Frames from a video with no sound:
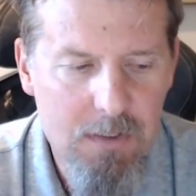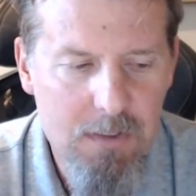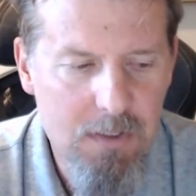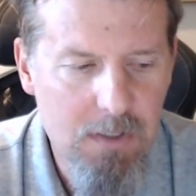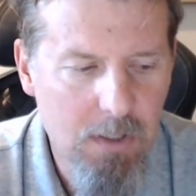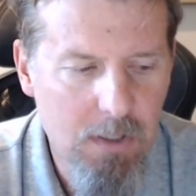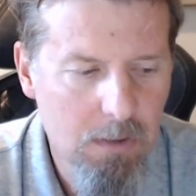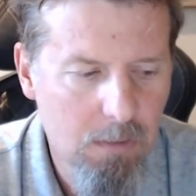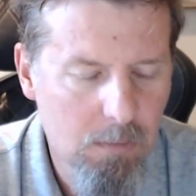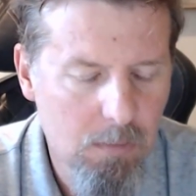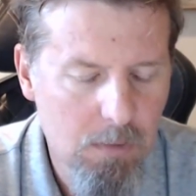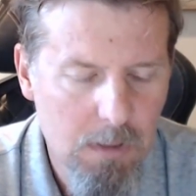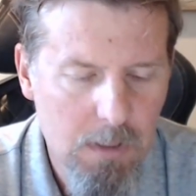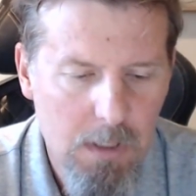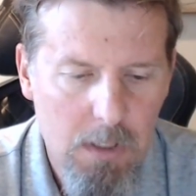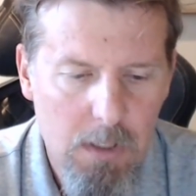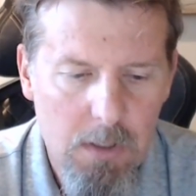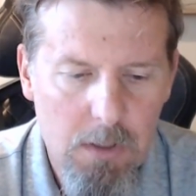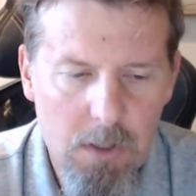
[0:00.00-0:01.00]
And so
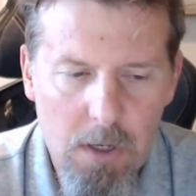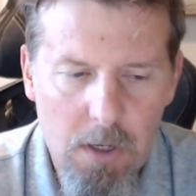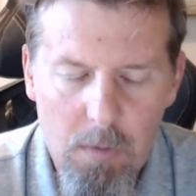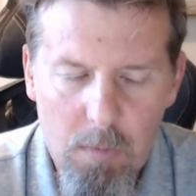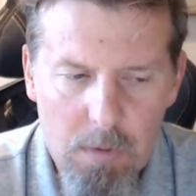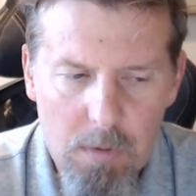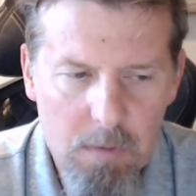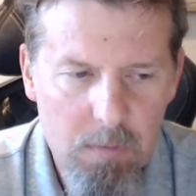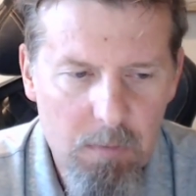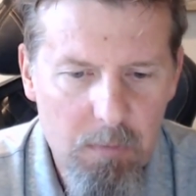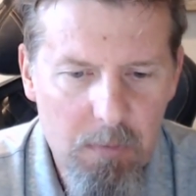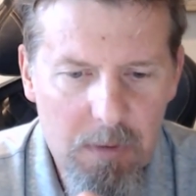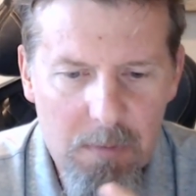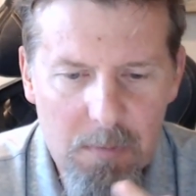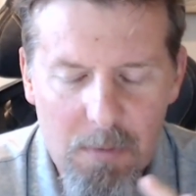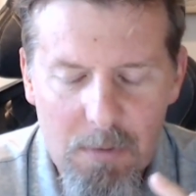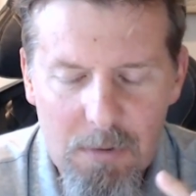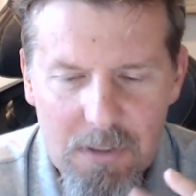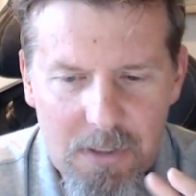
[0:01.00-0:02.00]
no,
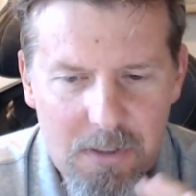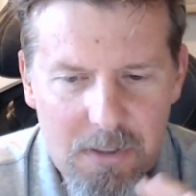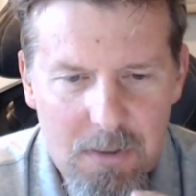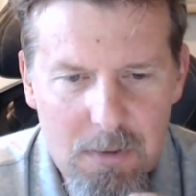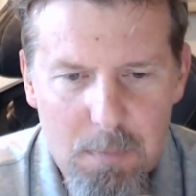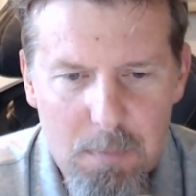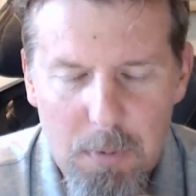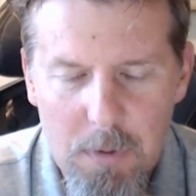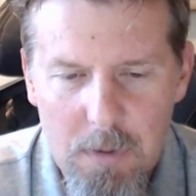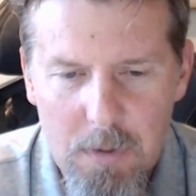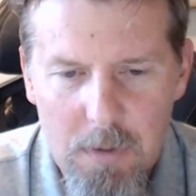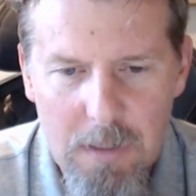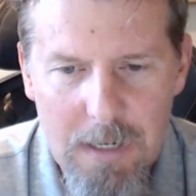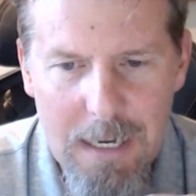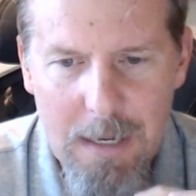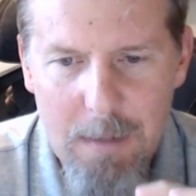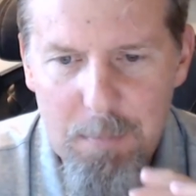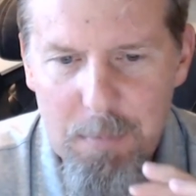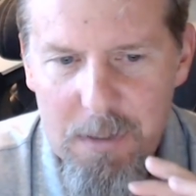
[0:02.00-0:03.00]
we were just super
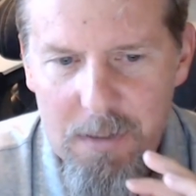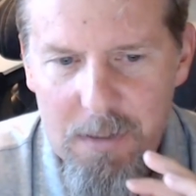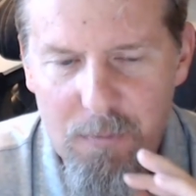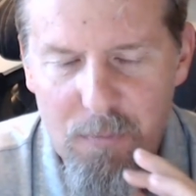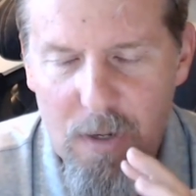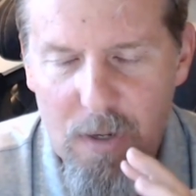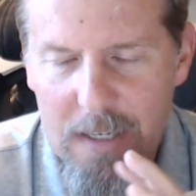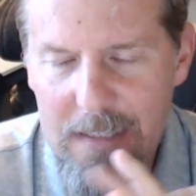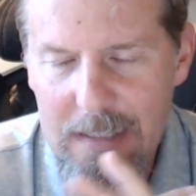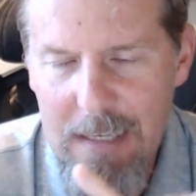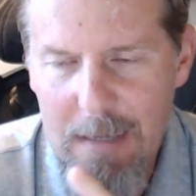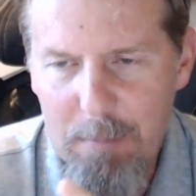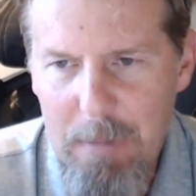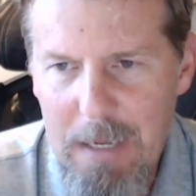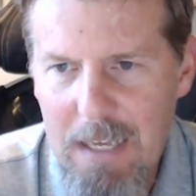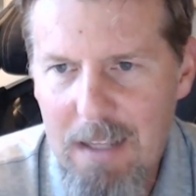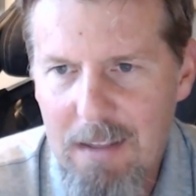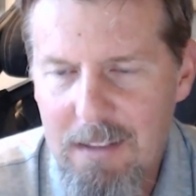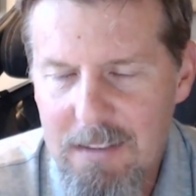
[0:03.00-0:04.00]
happy to find
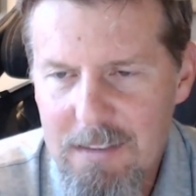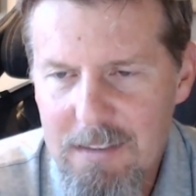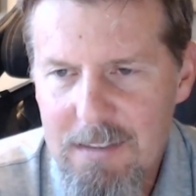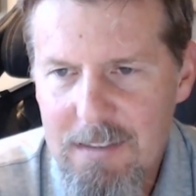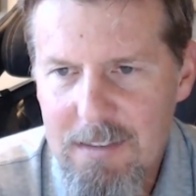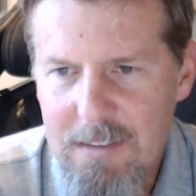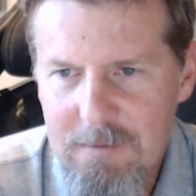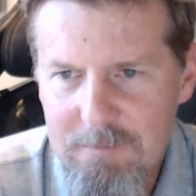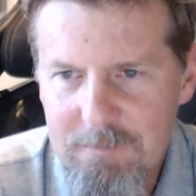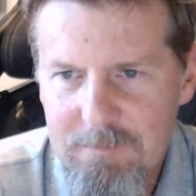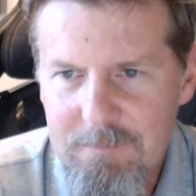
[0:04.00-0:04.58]
that balance.